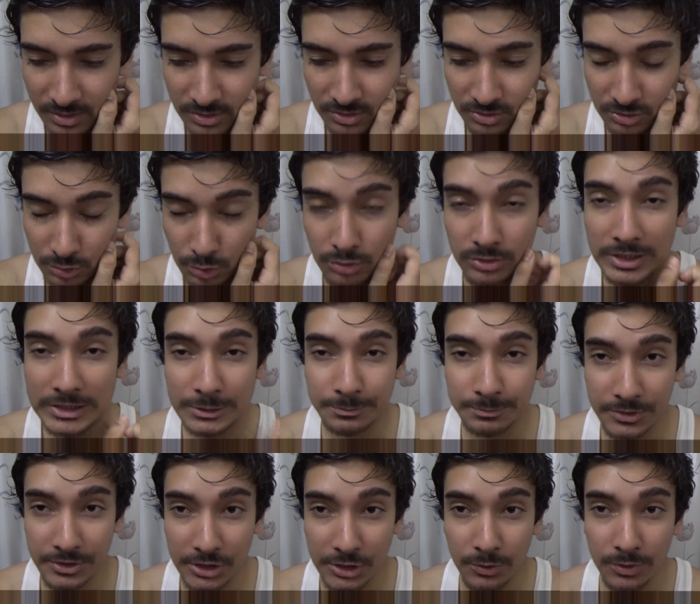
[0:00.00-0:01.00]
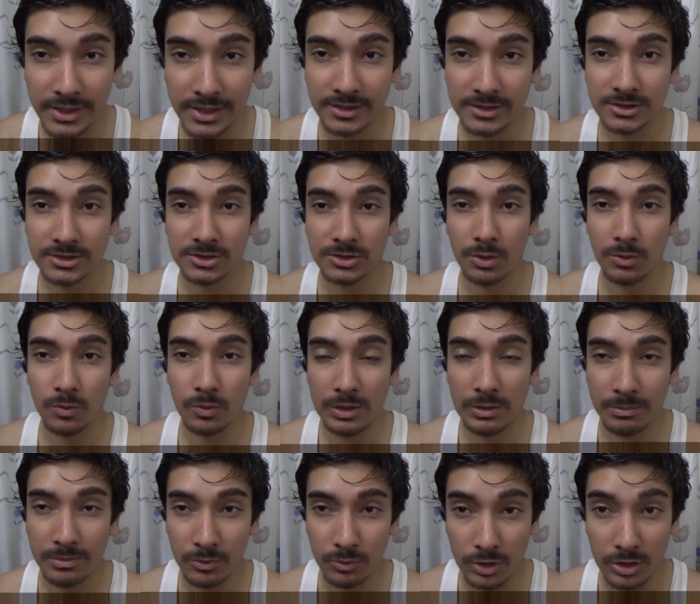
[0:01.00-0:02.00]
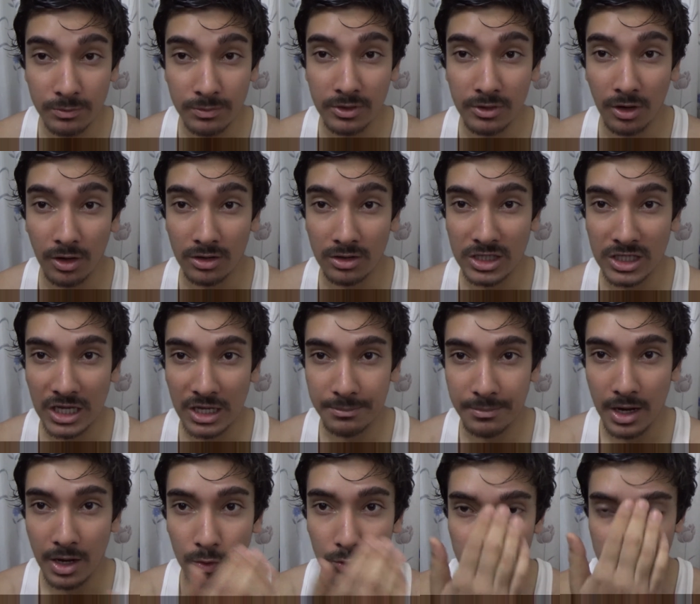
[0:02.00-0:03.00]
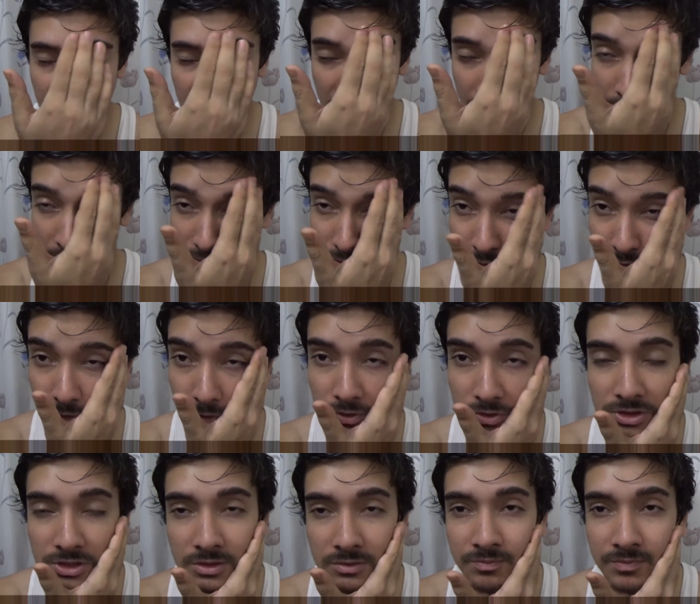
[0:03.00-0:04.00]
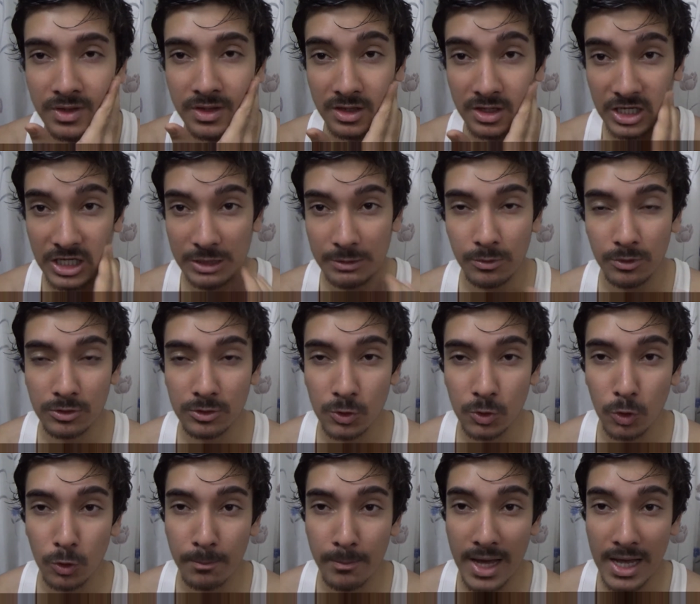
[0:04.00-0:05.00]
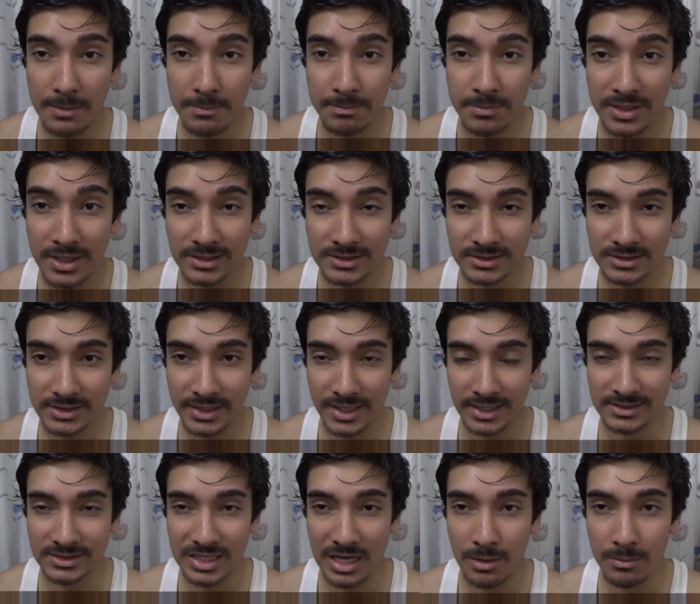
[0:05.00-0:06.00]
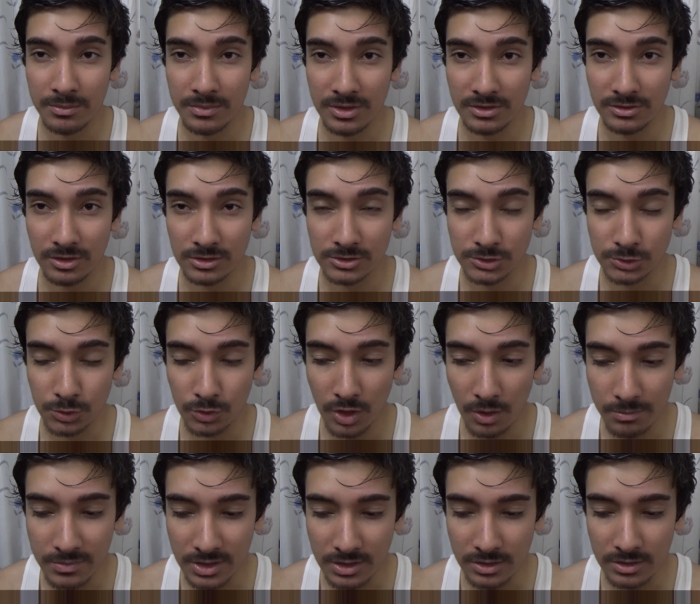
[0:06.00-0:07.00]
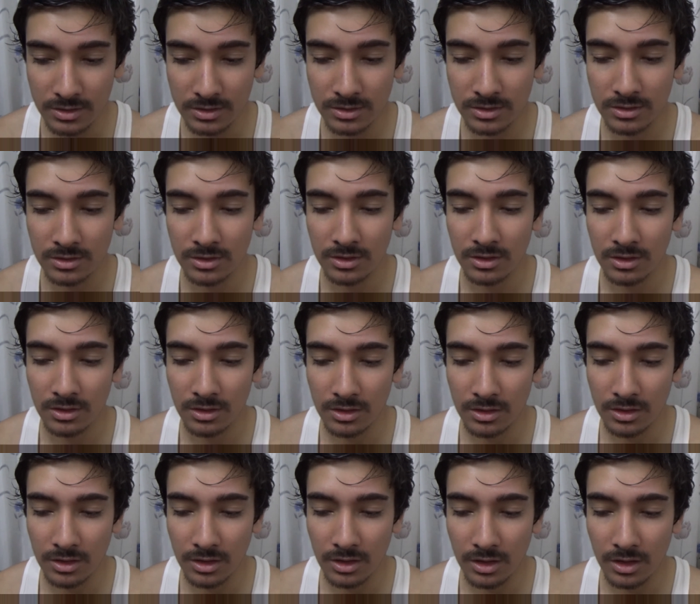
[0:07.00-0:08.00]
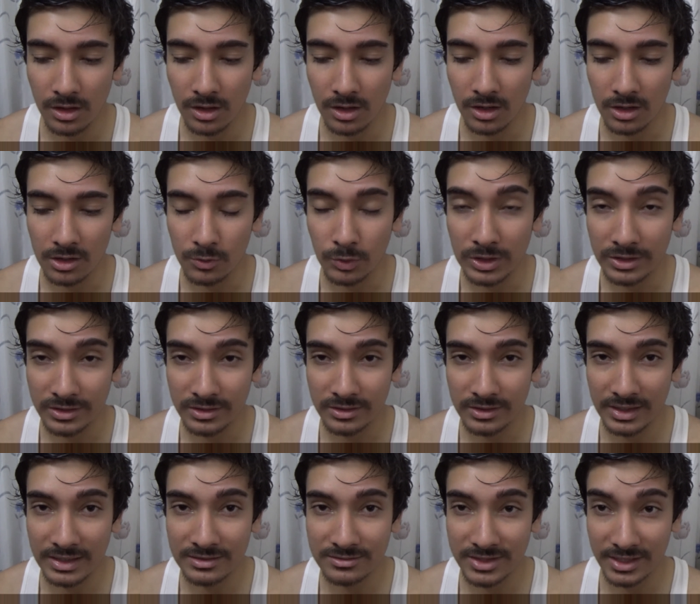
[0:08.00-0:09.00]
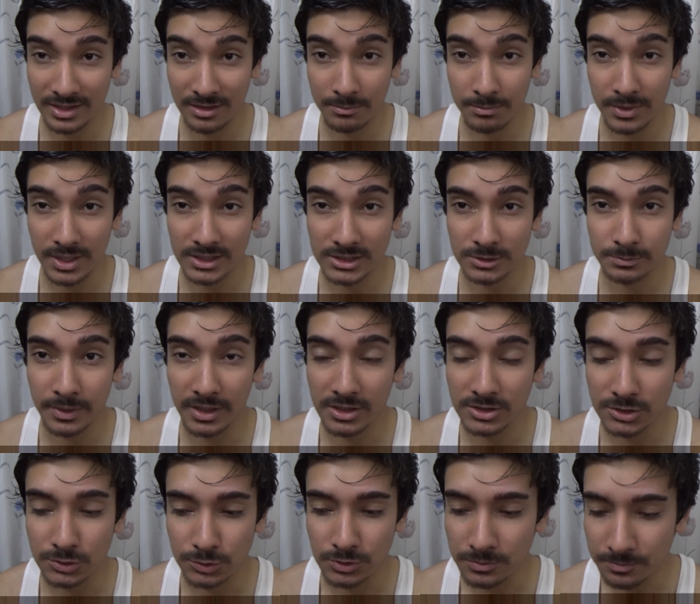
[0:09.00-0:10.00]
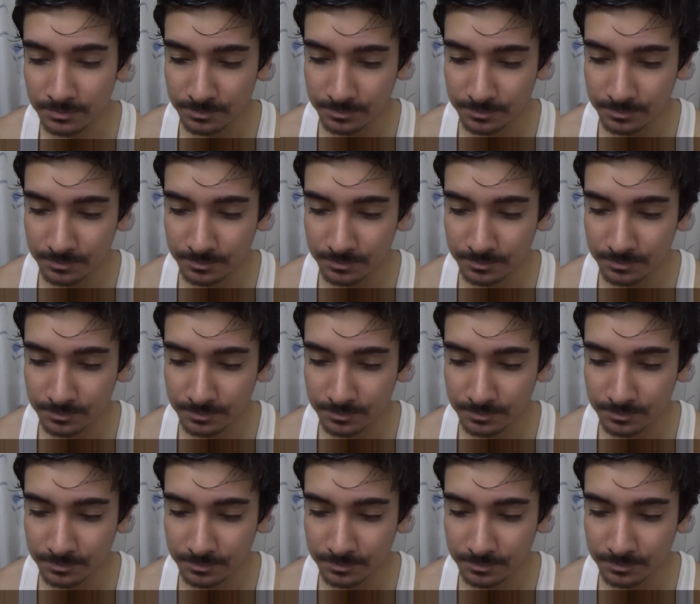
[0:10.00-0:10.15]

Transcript: So this video will be only about MA Sociology, even though my BSc exam is also coming or is taking place very soon.